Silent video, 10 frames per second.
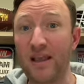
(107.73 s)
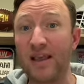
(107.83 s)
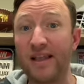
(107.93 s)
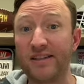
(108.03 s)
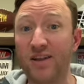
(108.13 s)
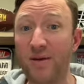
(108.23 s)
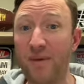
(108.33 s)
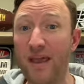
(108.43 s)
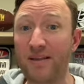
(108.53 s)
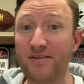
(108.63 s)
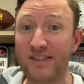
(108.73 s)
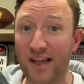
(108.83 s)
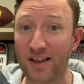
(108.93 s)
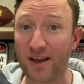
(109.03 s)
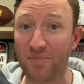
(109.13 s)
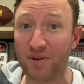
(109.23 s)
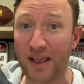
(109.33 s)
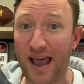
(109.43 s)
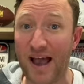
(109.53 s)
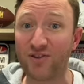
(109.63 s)
it's going to make selling on
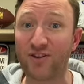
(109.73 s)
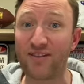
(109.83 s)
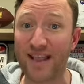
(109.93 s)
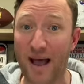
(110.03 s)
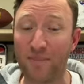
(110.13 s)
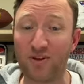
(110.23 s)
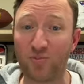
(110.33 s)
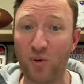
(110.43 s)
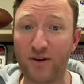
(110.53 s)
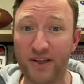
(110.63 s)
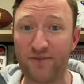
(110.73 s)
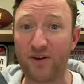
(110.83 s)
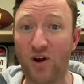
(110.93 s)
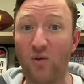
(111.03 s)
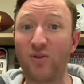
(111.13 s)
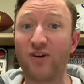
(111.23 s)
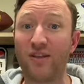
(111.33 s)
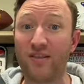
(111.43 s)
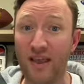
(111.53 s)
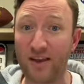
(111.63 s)
play action that much more difficult, which I
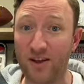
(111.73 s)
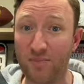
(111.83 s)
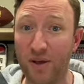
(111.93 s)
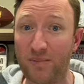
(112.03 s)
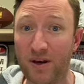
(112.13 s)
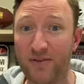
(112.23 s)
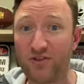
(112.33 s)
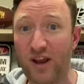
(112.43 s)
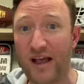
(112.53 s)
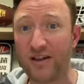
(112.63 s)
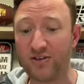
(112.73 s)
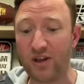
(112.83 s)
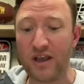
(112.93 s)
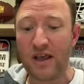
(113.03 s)
think could be a bit of a challenge.